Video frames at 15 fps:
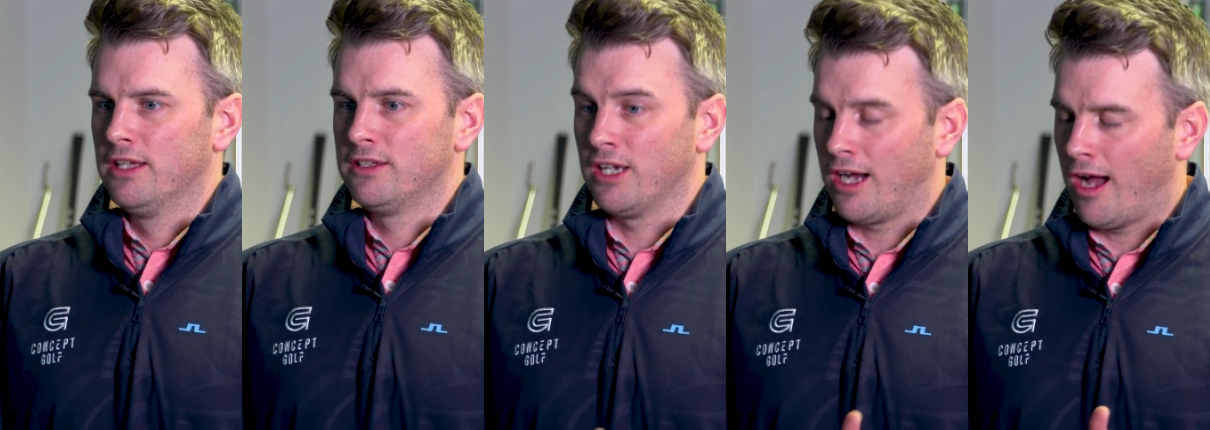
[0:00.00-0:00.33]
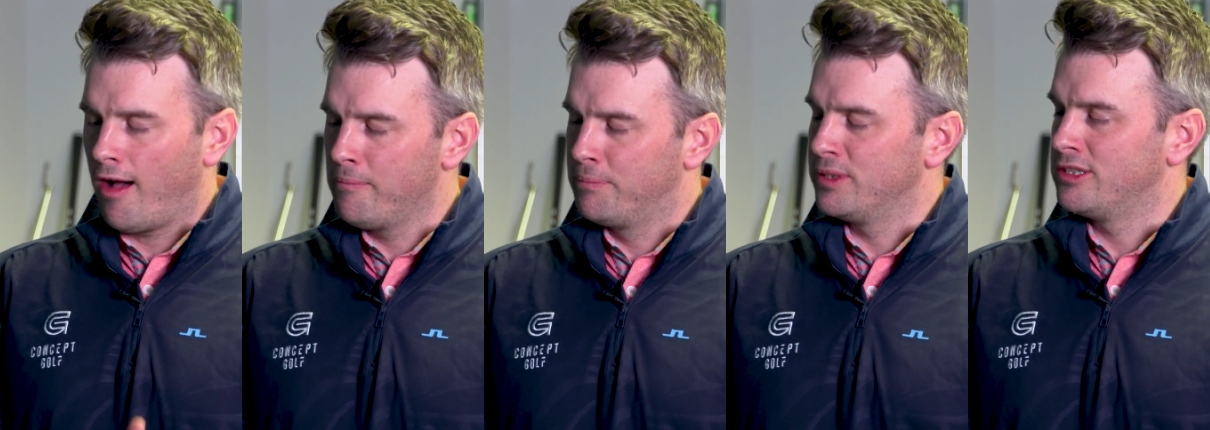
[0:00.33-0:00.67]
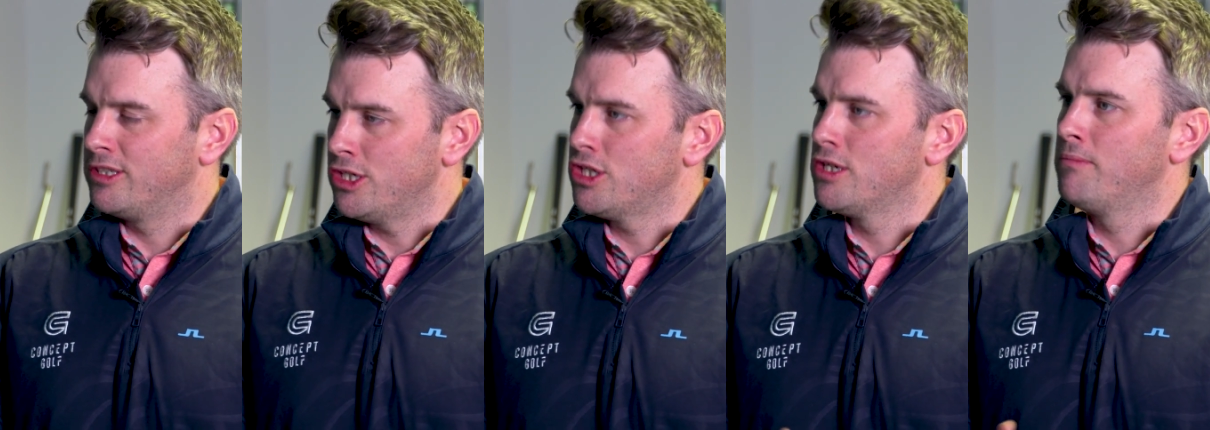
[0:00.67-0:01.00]
the
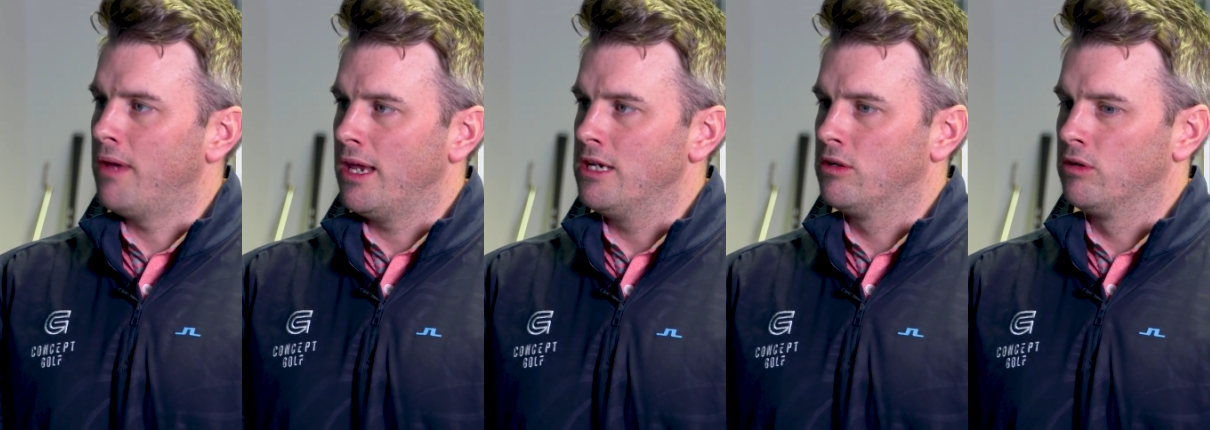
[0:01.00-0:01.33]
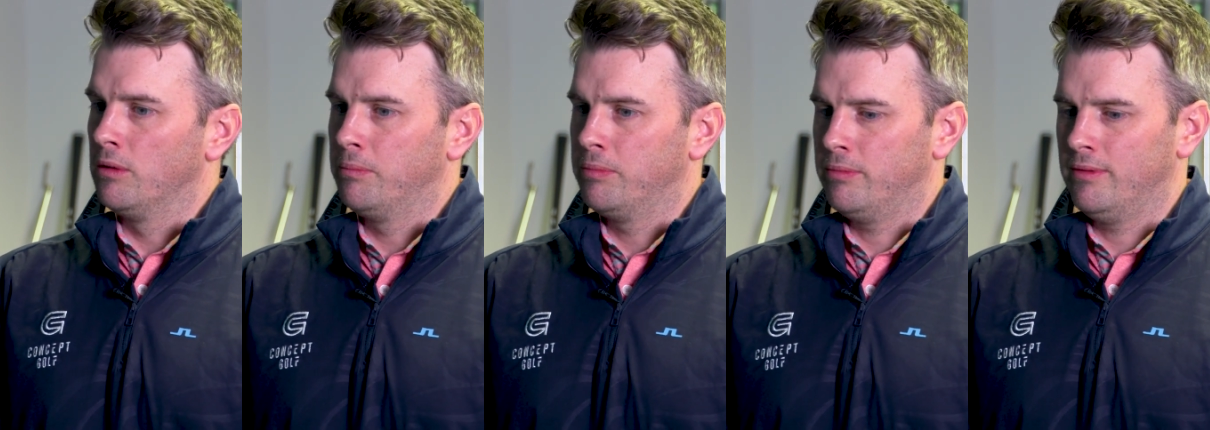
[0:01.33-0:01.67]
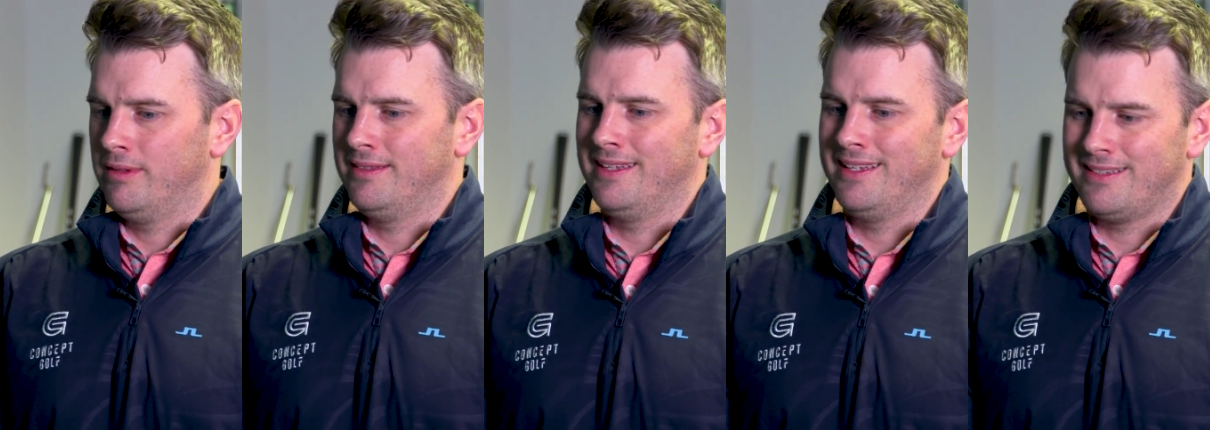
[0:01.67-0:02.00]
composition makeup,
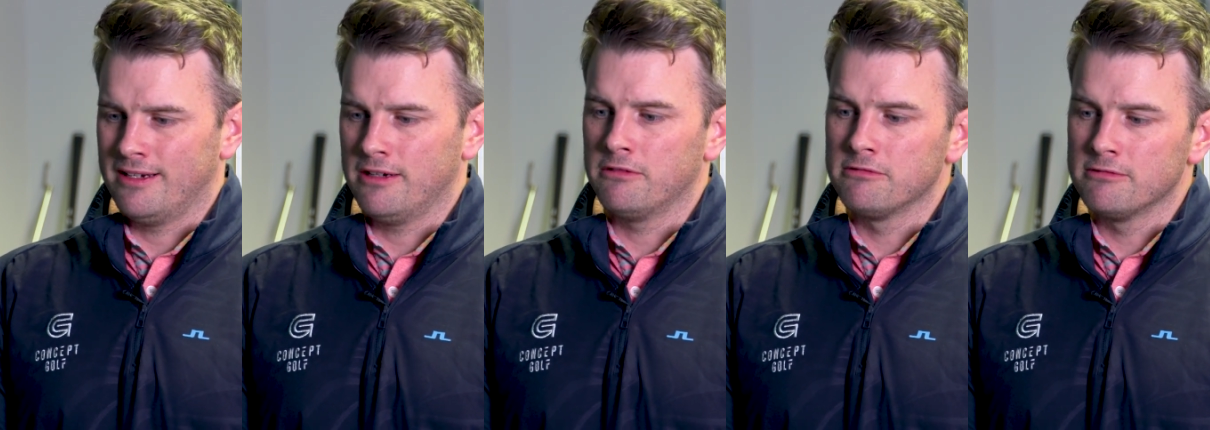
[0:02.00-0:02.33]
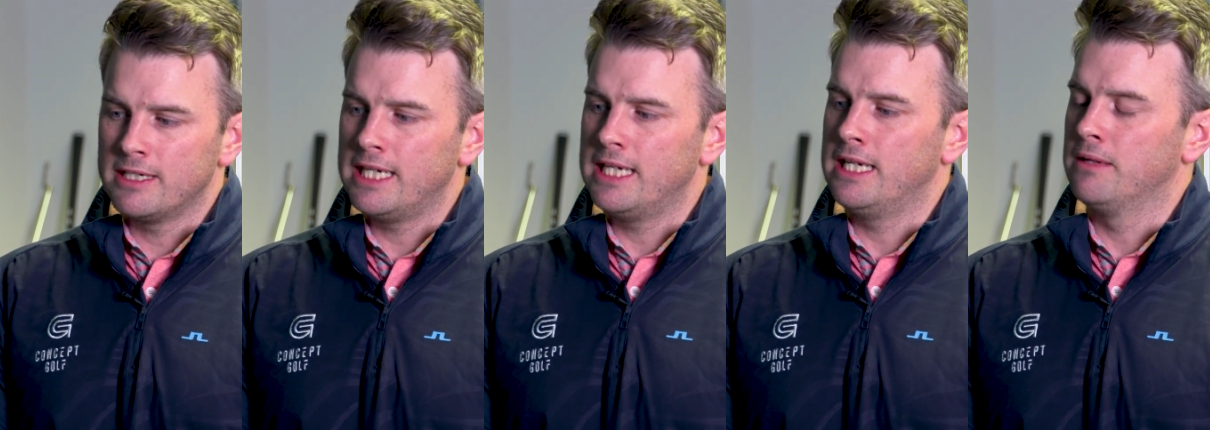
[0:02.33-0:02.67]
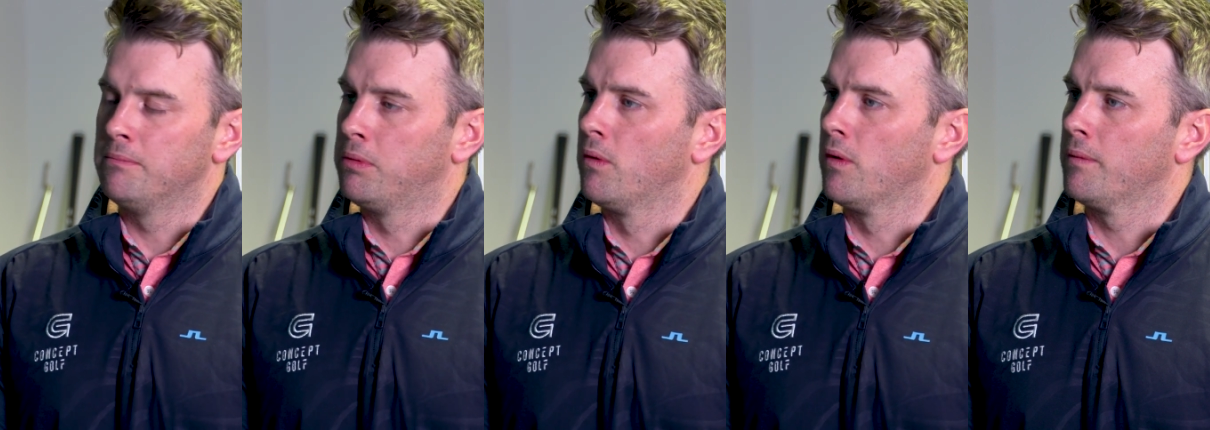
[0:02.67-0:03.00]
they're a really
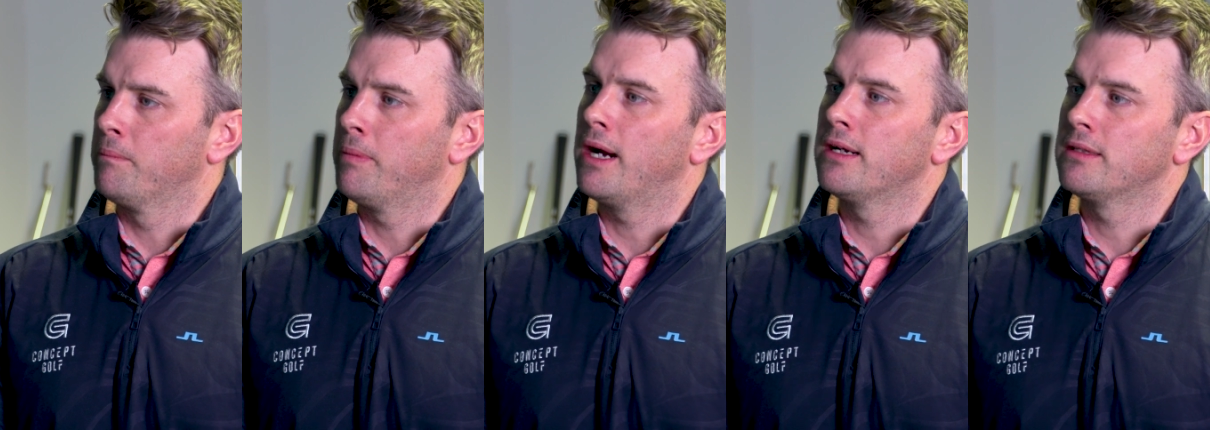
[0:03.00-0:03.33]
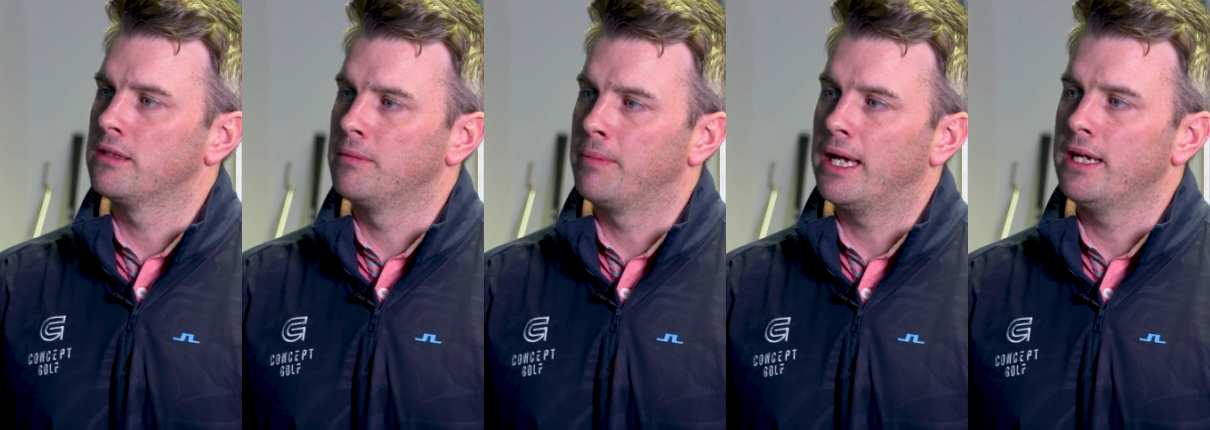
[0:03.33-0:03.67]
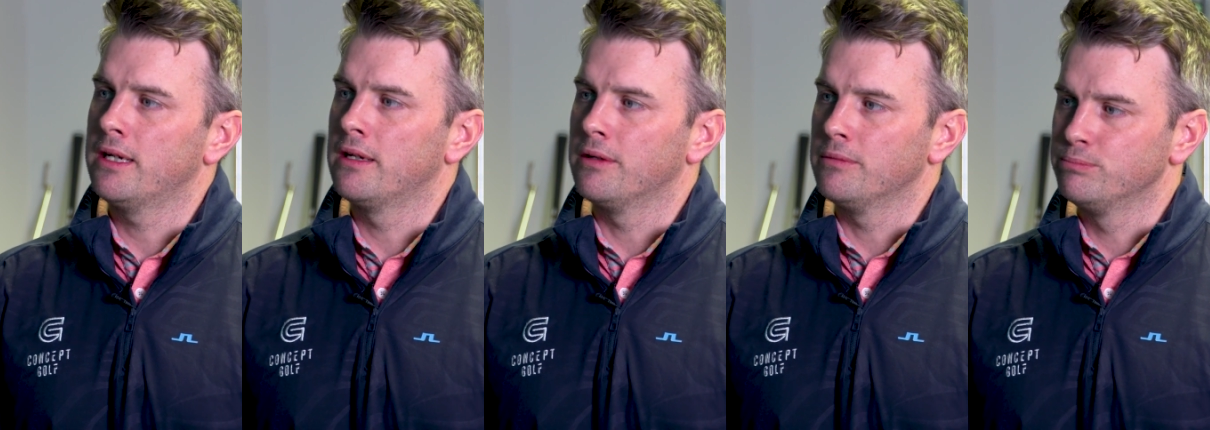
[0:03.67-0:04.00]
important part of the
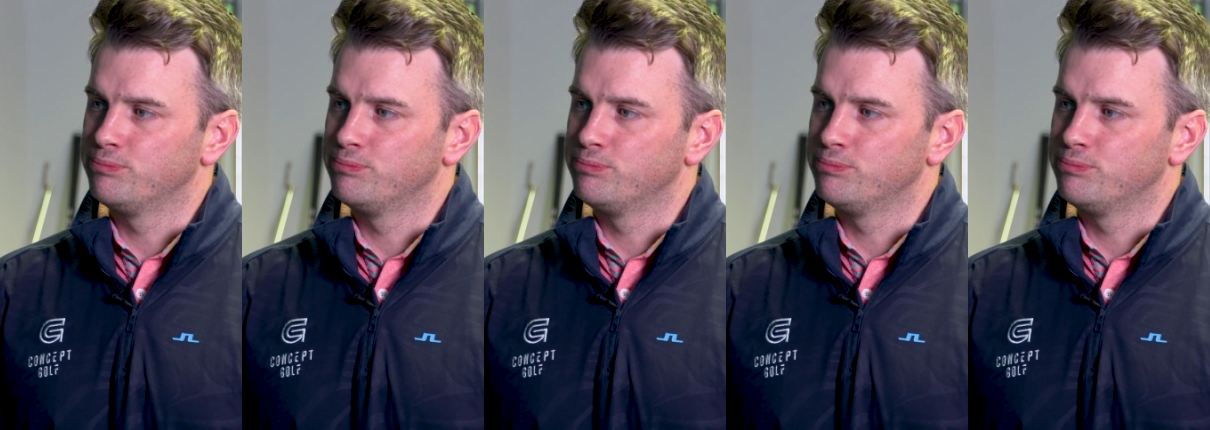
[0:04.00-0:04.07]
bag now.